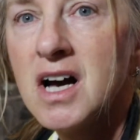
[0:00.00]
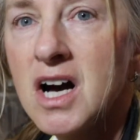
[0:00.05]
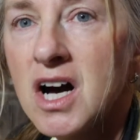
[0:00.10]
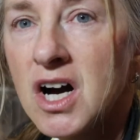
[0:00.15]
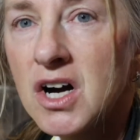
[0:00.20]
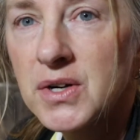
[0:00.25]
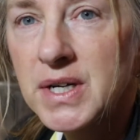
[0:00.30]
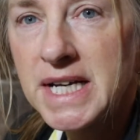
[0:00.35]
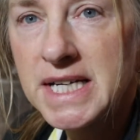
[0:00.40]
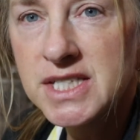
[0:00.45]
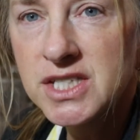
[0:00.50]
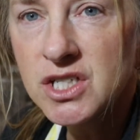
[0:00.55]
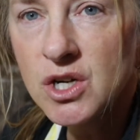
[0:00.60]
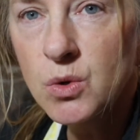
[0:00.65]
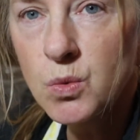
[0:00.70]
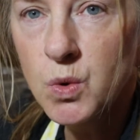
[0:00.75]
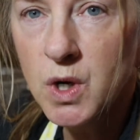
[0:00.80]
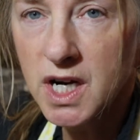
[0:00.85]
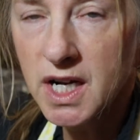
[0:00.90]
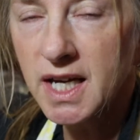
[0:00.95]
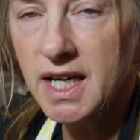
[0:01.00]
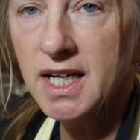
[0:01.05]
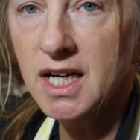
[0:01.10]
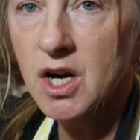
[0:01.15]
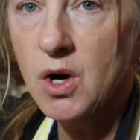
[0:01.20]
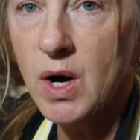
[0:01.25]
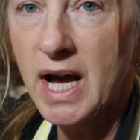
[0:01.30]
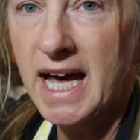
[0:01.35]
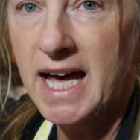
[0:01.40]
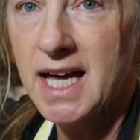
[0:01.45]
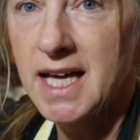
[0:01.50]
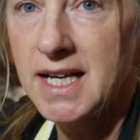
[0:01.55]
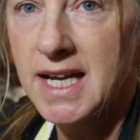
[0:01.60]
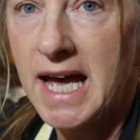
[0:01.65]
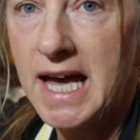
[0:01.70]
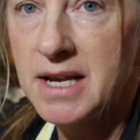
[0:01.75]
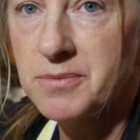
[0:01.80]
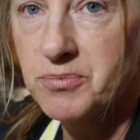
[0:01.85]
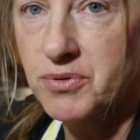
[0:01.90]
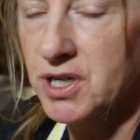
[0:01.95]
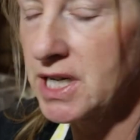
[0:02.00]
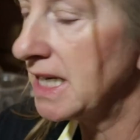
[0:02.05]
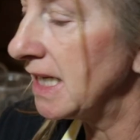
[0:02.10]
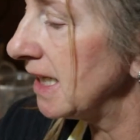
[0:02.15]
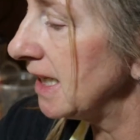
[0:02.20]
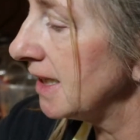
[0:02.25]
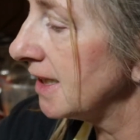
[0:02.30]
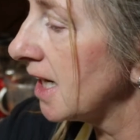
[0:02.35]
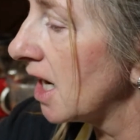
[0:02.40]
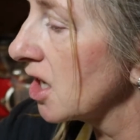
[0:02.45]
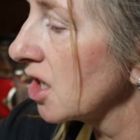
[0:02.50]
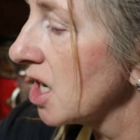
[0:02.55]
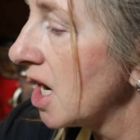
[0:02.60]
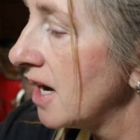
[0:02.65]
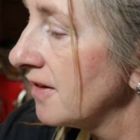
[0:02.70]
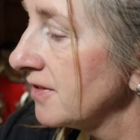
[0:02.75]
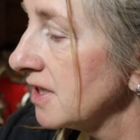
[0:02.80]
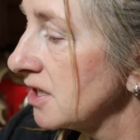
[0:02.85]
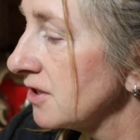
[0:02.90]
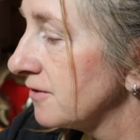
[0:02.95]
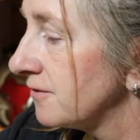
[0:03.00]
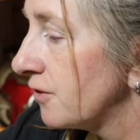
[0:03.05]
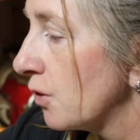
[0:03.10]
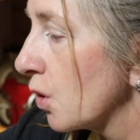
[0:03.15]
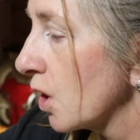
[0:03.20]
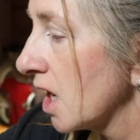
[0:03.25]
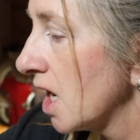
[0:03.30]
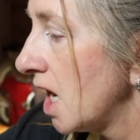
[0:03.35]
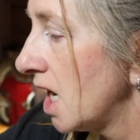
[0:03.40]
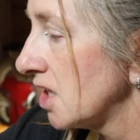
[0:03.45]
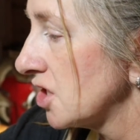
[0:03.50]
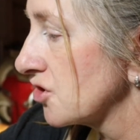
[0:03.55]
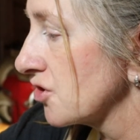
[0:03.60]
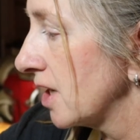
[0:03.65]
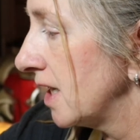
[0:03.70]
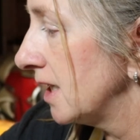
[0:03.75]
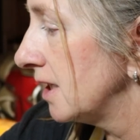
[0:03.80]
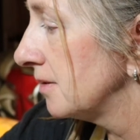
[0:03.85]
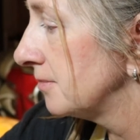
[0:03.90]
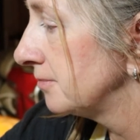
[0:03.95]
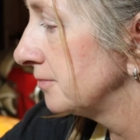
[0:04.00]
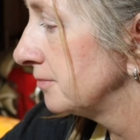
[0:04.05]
Okay, so we're going to go ahead and preheat our oven to 400.